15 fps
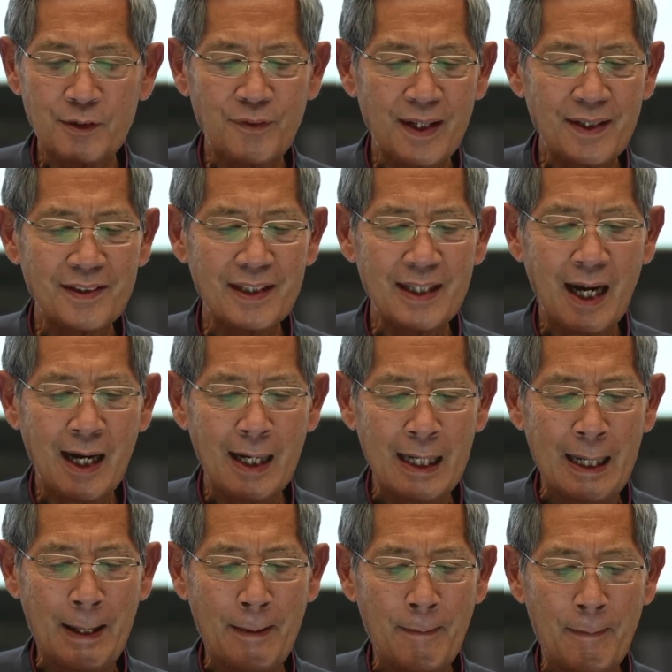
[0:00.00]
the
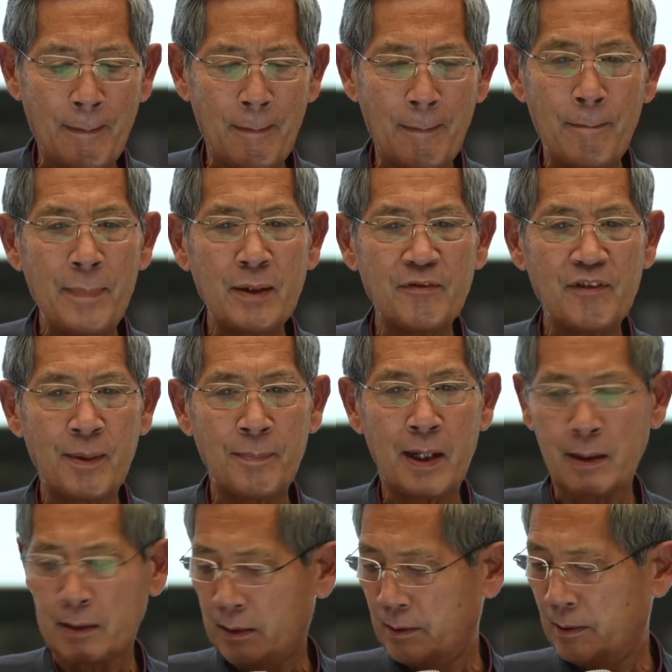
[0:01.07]
bacterial
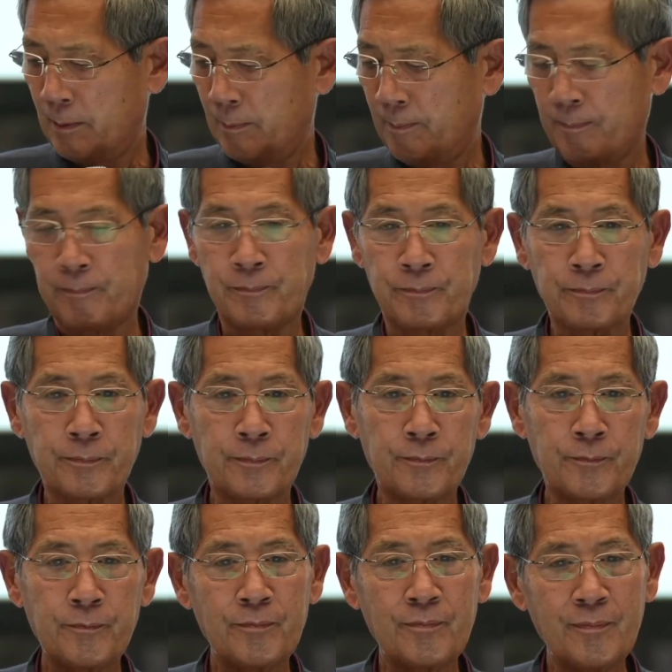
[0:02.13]
mini-chromosomes
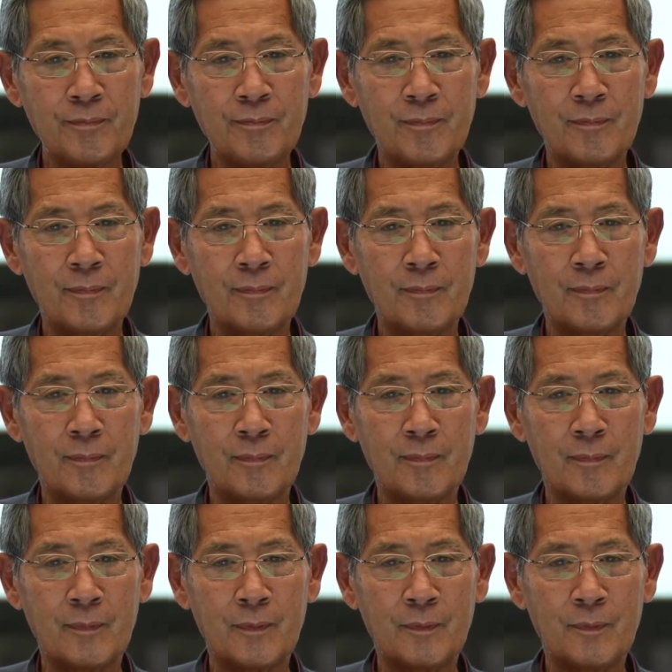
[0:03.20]
must be
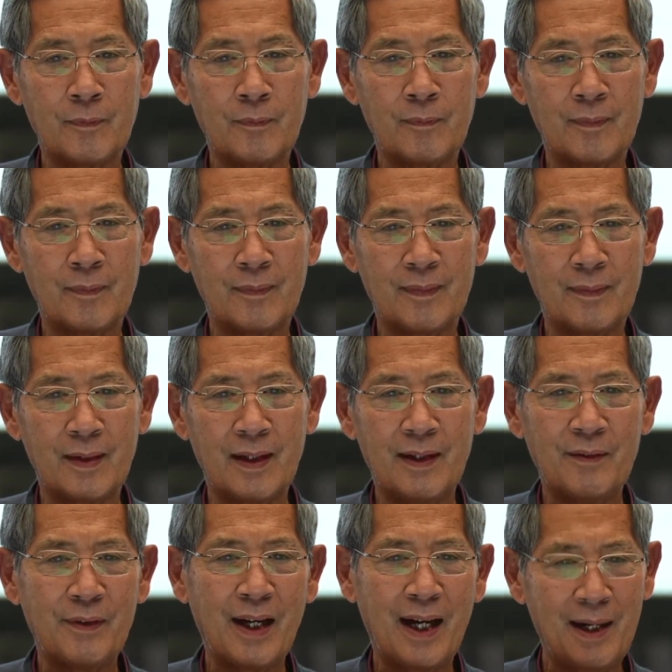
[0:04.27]
removed from the
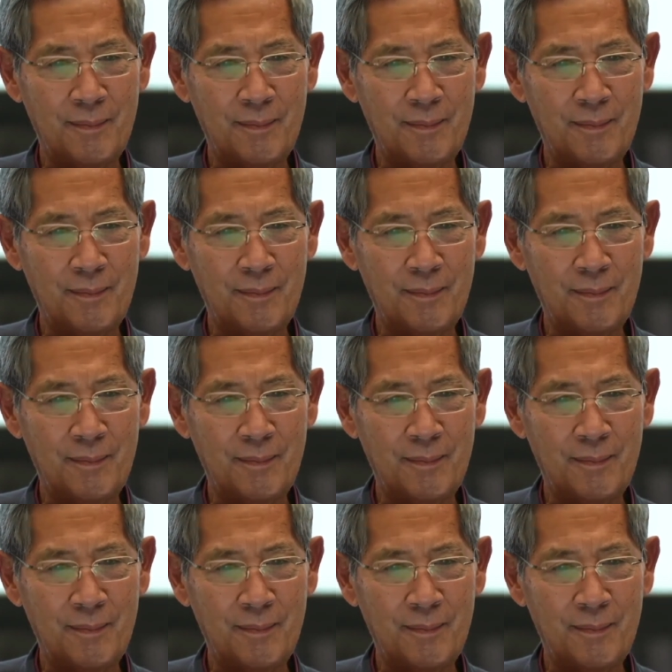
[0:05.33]
packaging